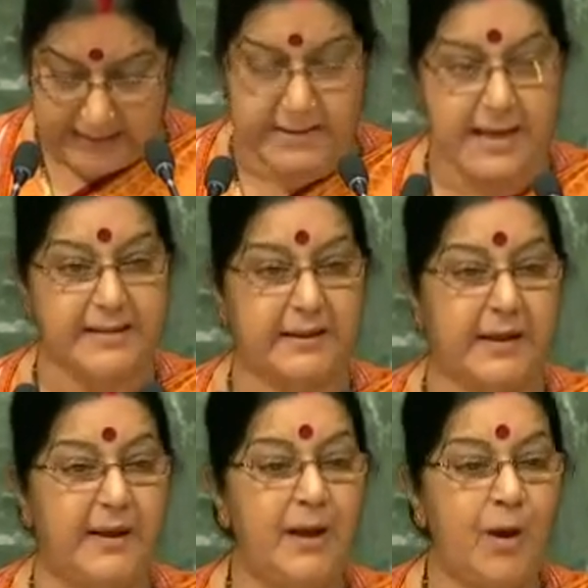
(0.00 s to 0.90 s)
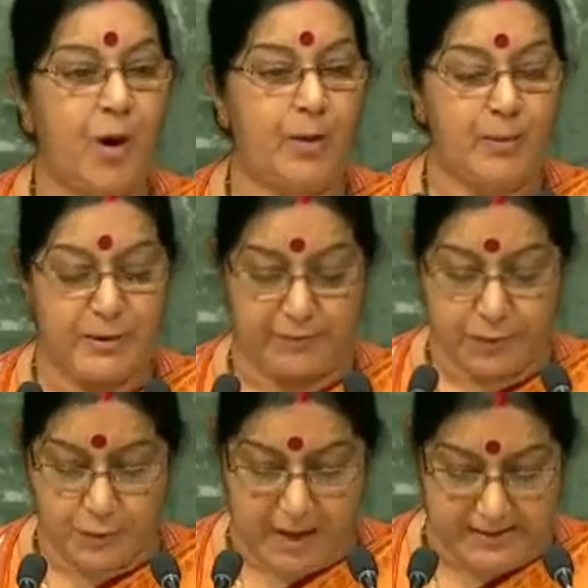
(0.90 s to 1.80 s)
discussions only on
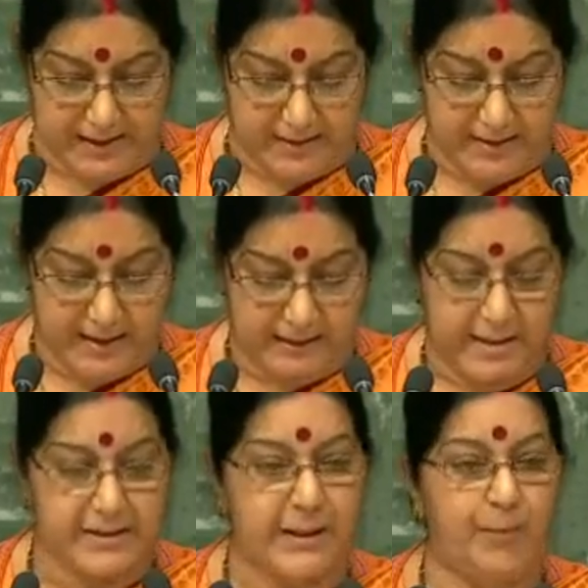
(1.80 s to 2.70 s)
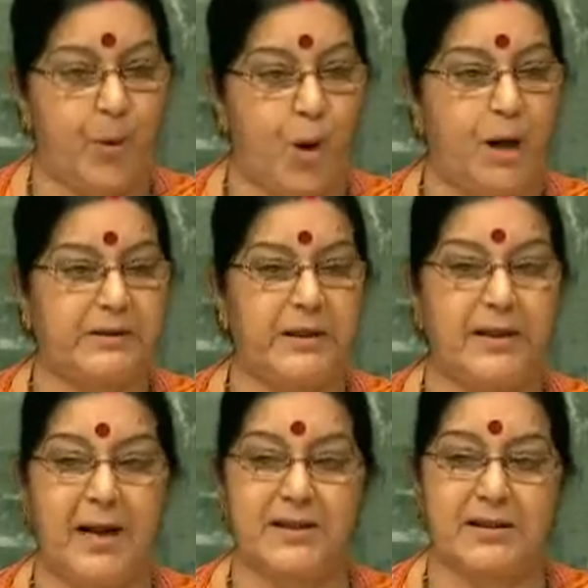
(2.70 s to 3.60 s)
SDGs. This will enable
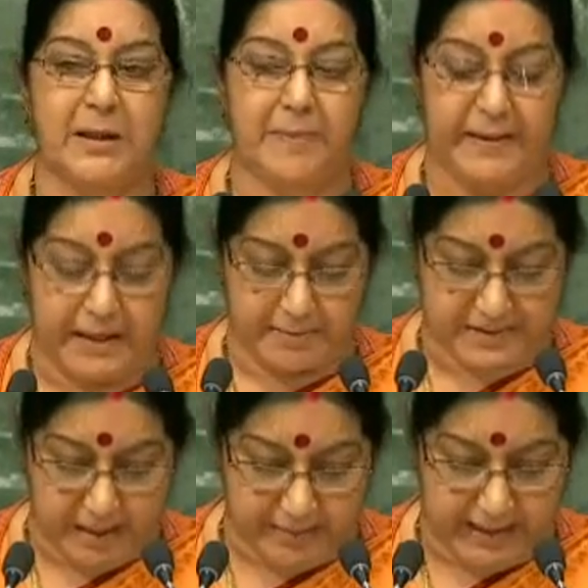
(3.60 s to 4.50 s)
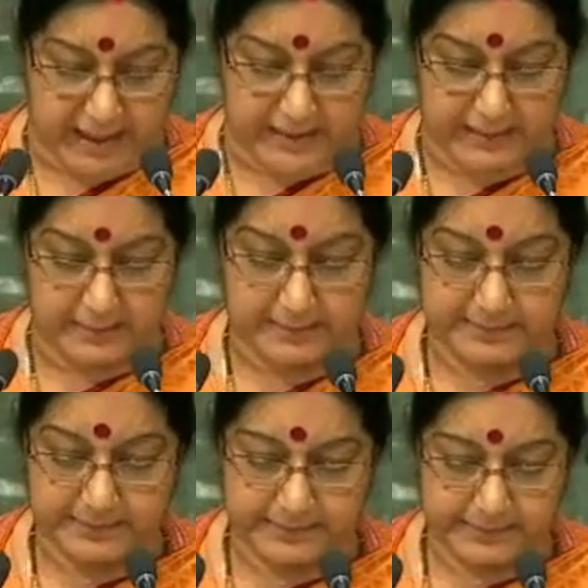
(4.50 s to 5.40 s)
us to constantly monitor their
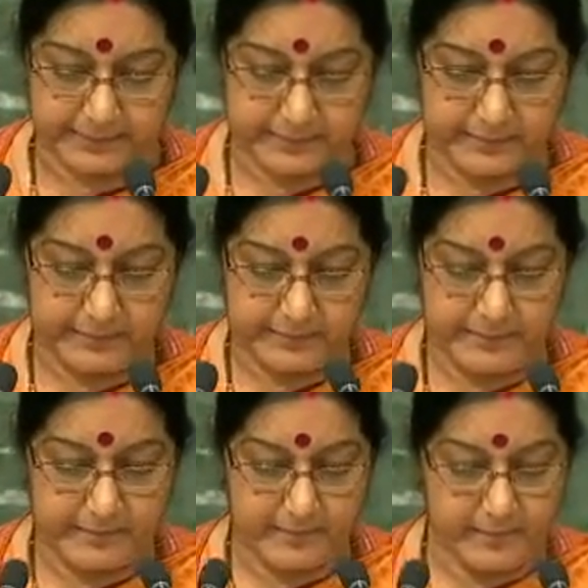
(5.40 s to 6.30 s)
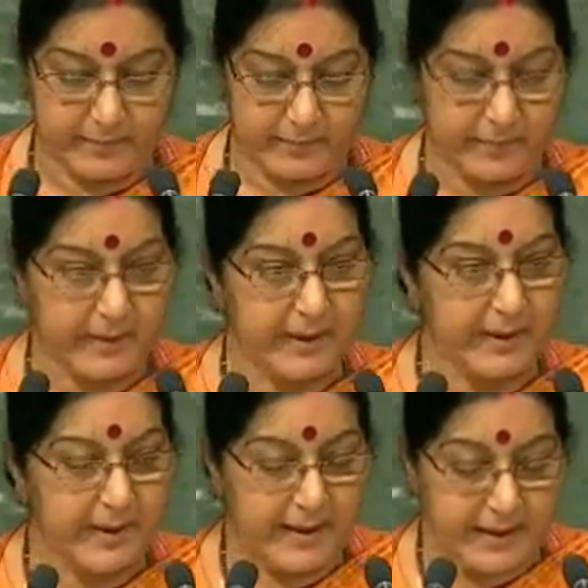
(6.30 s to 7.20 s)
progress, and this will give good results.